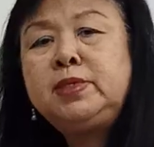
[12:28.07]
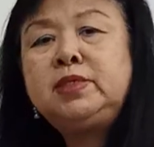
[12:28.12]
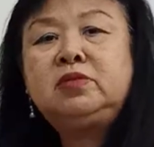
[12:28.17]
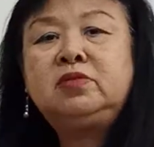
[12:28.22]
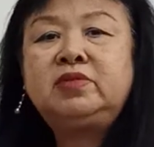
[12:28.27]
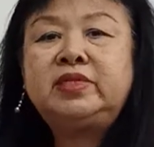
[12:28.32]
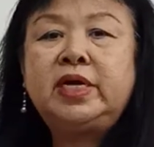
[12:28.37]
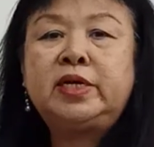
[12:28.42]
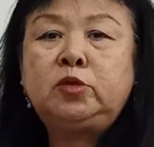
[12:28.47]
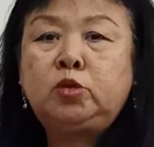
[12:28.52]
means
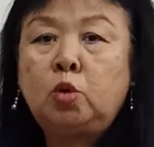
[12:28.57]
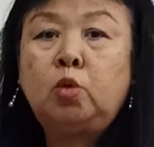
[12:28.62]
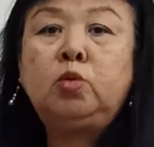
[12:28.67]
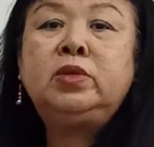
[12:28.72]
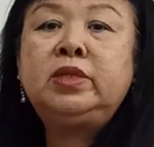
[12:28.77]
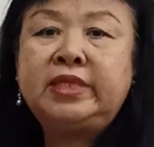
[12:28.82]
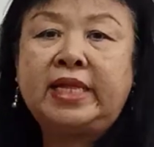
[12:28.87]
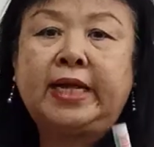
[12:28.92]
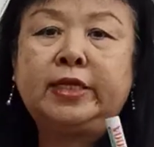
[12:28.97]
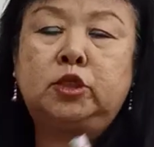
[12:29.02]
to say
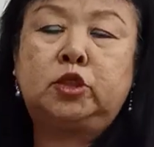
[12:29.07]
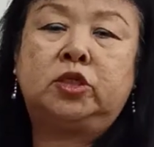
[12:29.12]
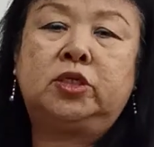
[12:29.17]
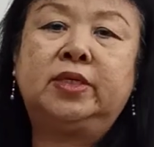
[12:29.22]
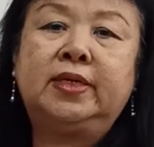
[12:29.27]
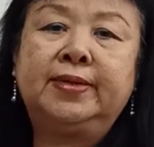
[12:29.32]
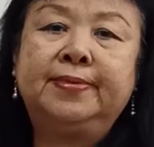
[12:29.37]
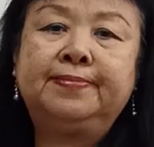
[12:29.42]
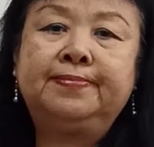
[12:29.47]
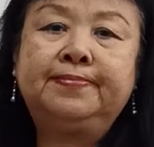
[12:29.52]
don't touch.
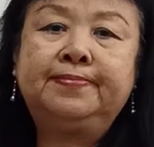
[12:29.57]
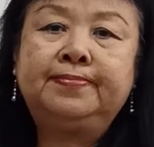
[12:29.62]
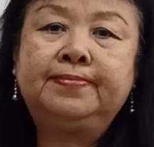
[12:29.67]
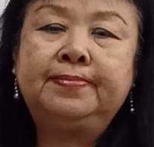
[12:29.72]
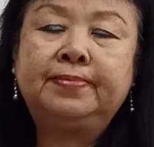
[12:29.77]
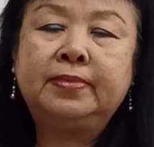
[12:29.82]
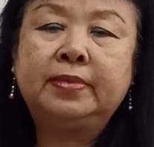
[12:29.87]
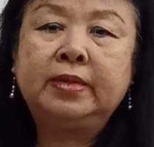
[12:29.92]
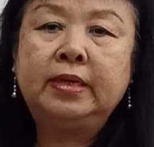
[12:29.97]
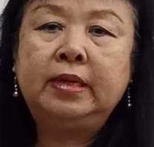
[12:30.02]

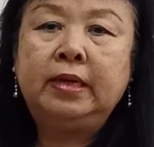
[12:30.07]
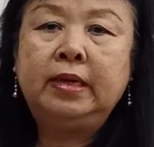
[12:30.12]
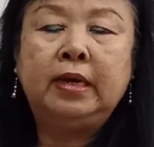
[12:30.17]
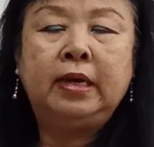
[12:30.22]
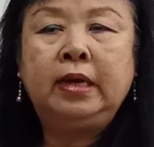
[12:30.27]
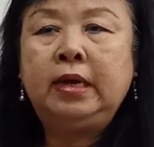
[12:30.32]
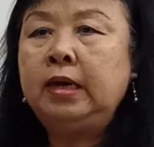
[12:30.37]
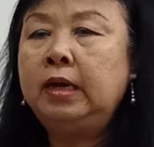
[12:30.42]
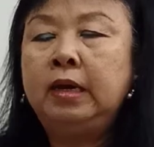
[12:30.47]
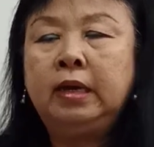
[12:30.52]

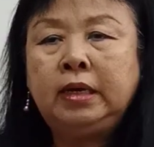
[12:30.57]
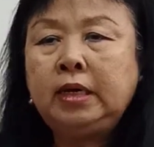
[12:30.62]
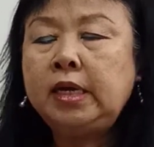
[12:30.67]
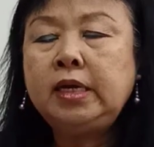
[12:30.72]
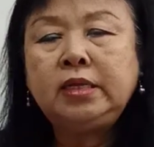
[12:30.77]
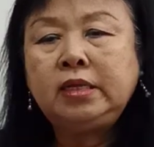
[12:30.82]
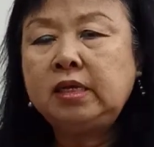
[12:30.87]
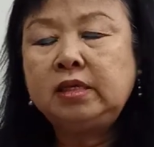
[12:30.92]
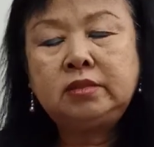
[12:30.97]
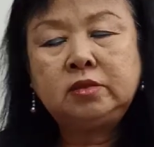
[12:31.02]

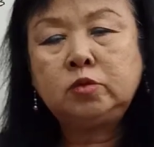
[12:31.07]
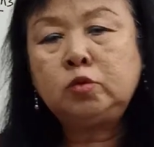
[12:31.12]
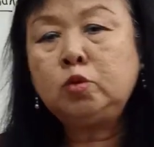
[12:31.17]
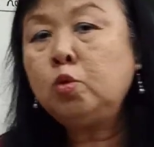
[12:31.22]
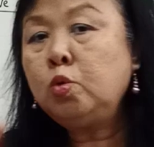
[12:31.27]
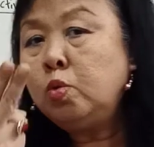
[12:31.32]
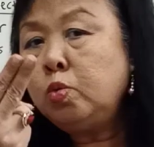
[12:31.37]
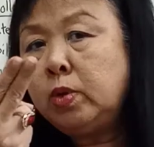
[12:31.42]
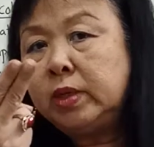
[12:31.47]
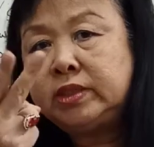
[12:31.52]
It is
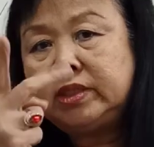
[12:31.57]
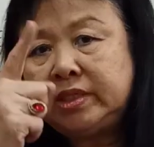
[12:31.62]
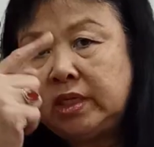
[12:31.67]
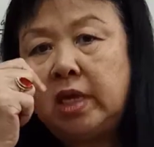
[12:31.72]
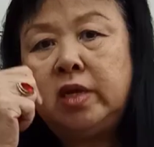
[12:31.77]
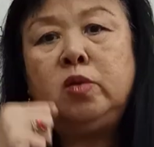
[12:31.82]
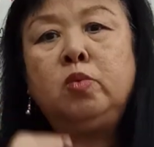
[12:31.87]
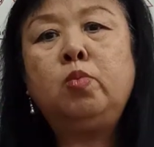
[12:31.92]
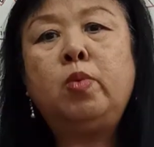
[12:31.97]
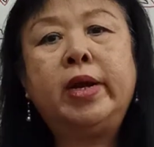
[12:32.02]
two words
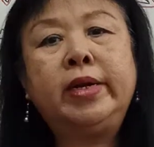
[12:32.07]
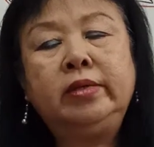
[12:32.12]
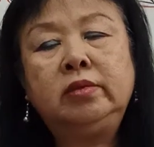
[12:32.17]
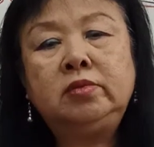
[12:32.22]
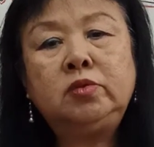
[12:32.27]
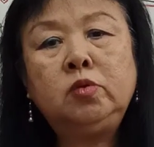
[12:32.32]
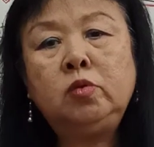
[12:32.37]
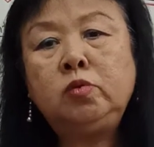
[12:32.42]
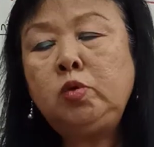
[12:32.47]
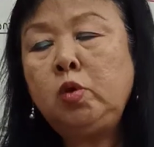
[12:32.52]
in one.
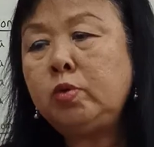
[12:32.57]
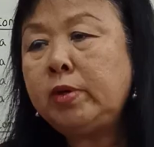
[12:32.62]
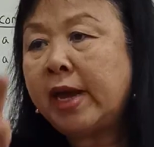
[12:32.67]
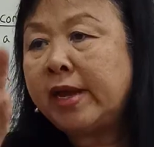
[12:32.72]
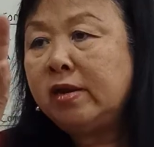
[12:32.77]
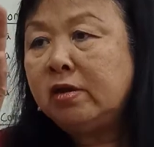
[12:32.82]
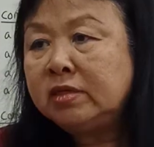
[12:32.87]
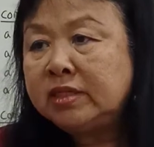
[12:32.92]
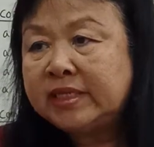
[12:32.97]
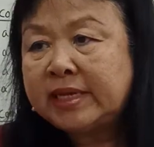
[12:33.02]
So you
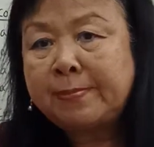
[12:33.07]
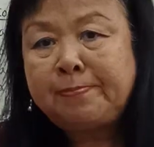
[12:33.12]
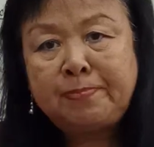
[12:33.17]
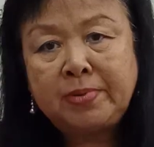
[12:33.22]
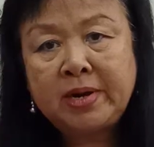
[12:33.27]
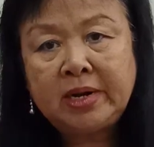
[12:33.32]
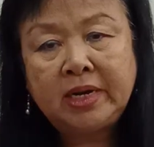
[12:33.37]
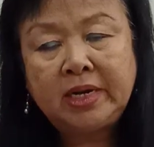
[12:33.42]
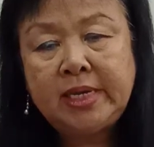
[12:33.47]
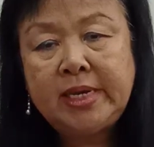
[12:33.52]
cannot
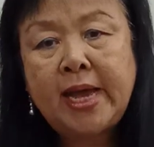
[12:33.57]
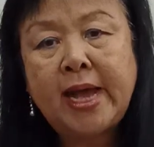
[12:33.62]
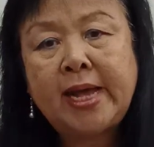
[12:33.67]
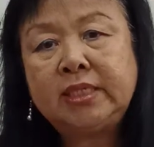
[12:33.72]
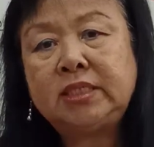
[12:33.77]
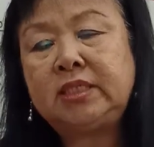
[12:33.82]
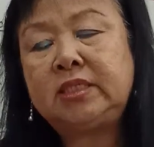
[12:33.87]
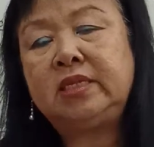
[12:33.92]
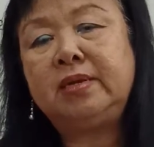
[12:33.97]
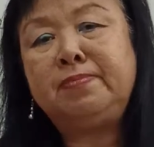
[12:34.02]
separately
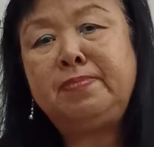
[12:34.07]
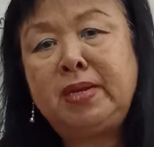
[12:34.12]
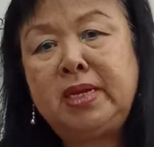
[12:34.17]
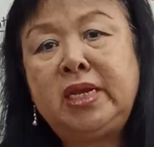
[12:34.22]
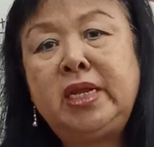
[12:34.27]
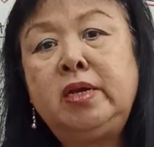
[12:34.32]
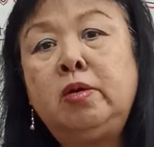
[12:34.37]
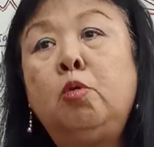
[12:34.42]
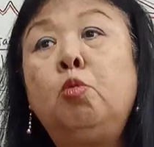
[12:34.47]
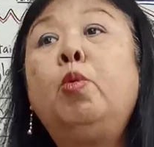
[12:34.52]
ask the
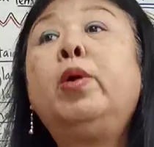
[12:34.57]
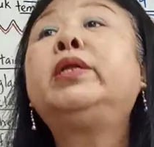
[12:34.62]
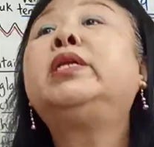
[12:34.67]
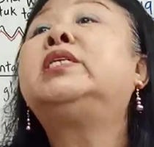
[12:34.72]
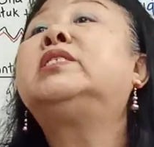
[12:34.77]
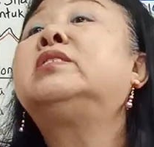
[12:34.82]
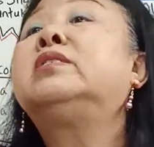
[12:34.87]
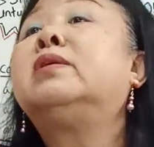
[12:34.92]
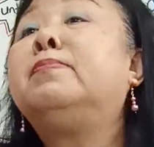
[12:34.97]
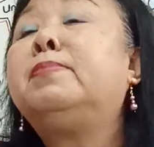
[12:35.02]
meaning. What
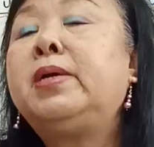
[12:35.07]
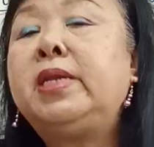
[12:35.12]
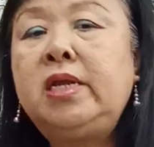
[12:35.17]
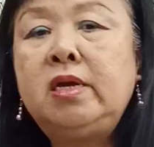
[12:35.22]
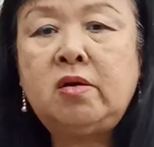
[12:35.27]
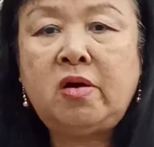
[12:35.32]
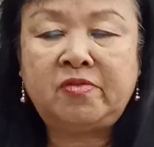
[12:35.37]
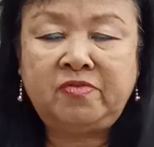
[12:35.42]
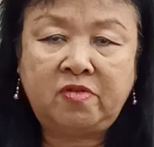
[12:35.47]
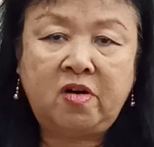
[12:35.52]
is the
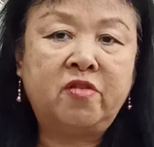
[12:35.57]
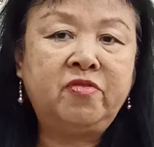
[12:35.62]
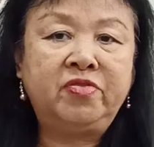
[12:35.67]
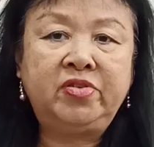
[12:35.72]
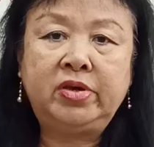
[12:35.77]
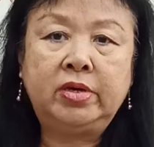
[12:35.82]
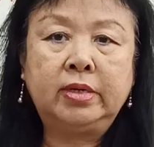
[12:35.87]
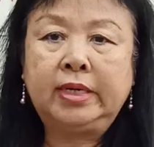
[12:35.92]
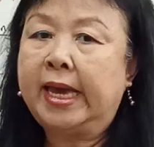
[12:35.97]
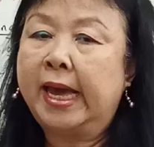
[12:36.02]
meaning of off
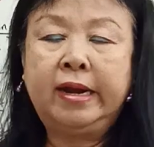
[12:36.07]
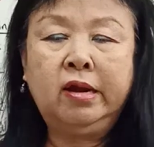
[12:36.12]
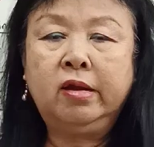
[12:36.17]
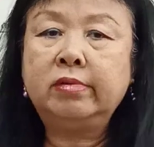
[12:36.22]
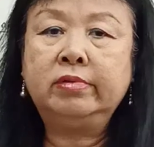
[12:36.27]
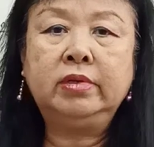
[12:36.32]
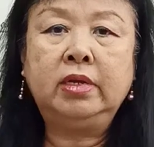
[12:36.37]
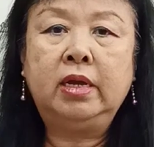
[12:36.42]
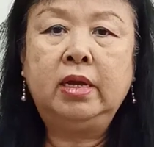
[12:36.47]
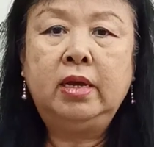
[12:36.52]
here?
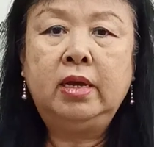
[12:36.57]
Cannot.